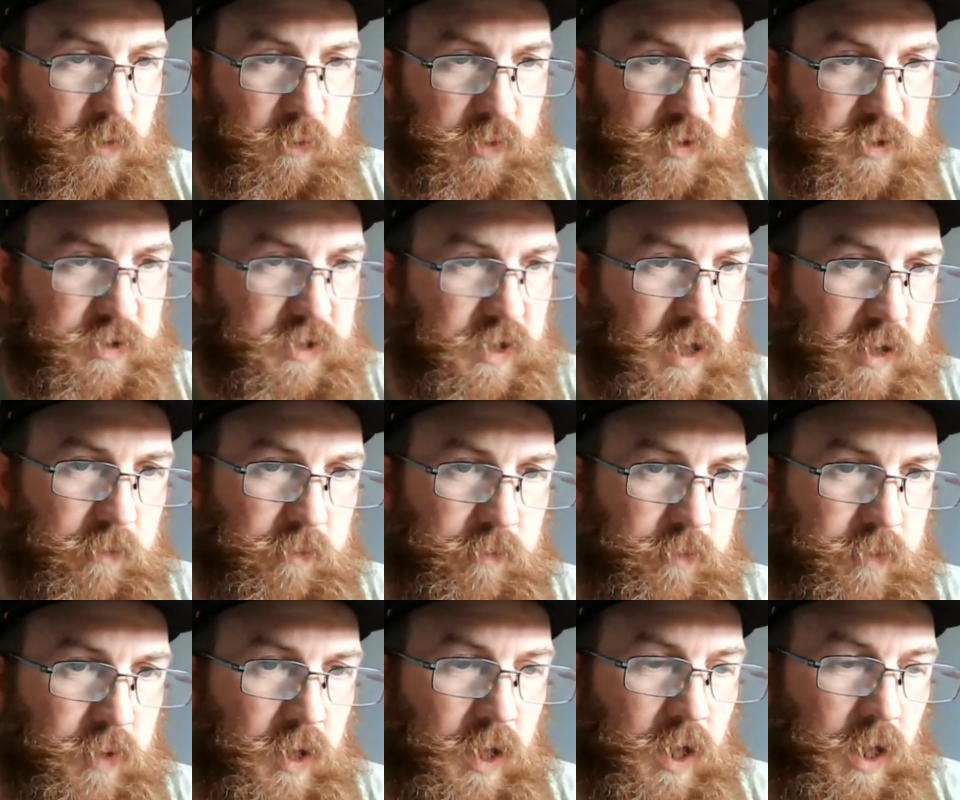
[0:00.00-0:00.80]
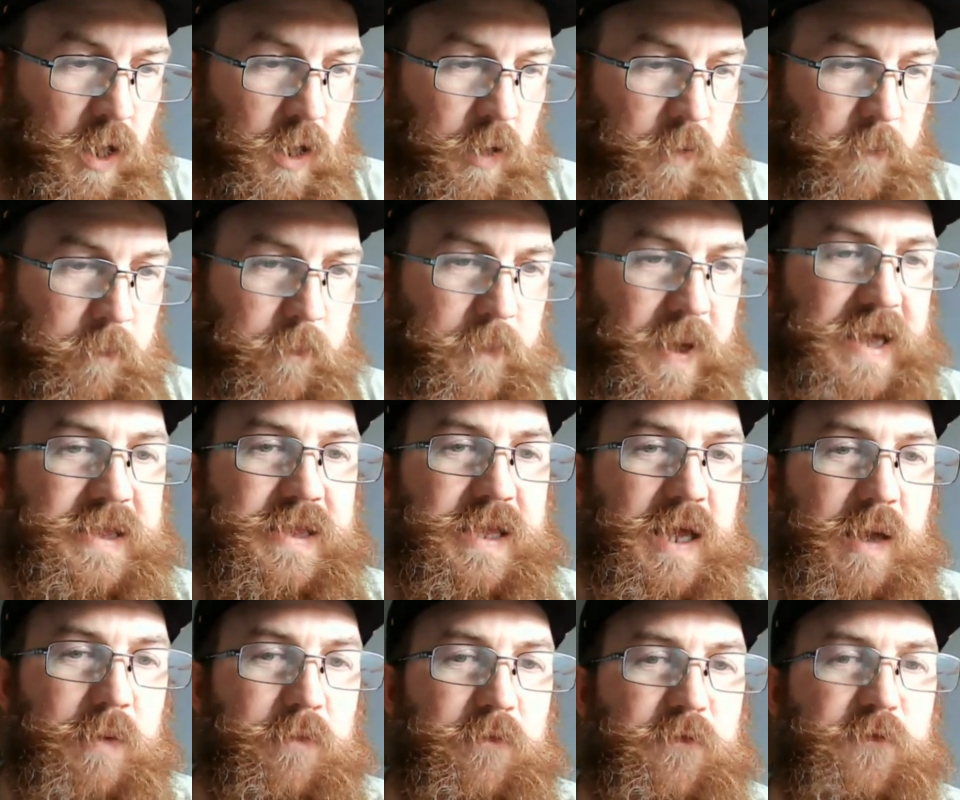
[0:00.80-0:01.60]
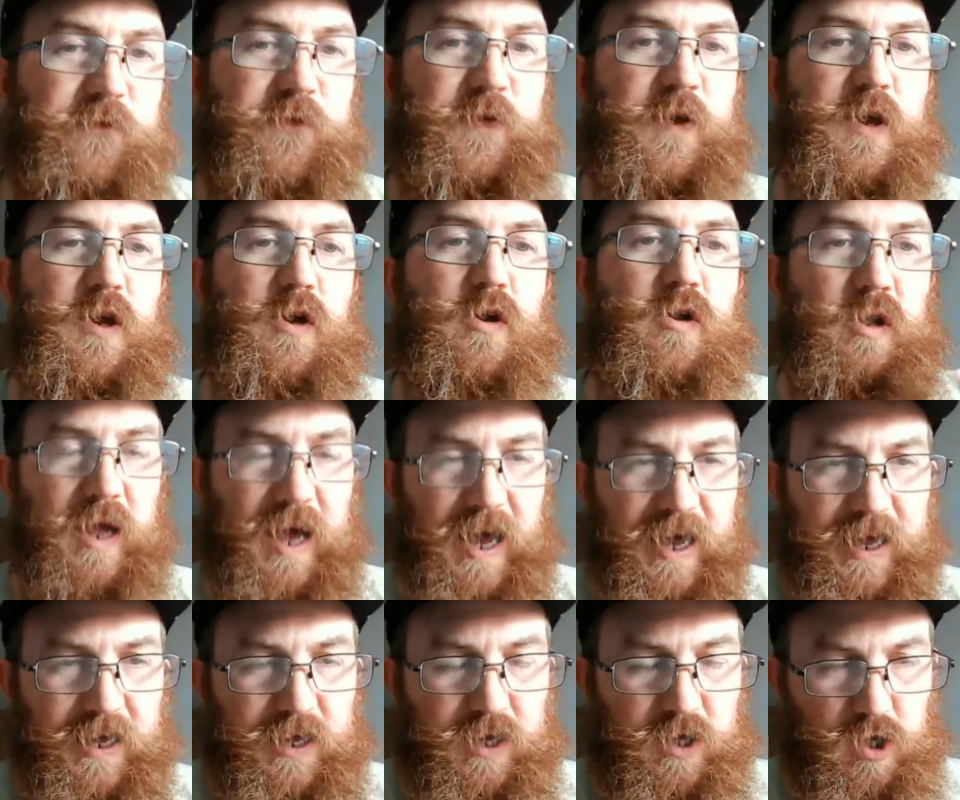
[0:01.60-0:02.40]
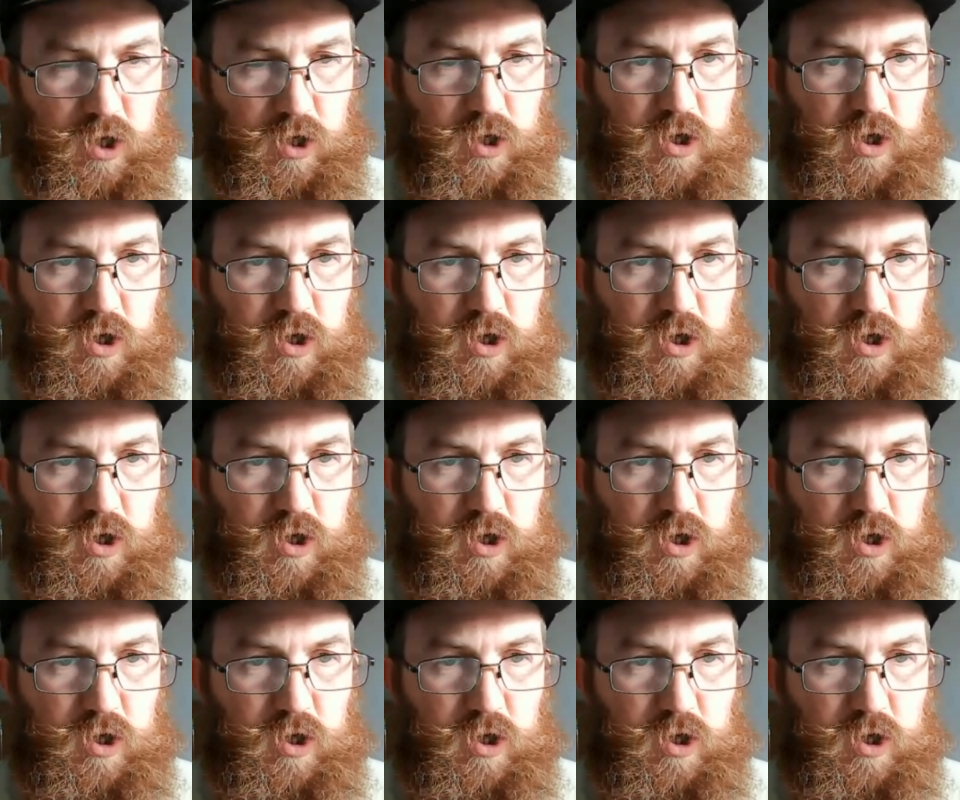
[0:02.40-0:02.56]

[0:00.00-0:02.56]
with them. Make them feel like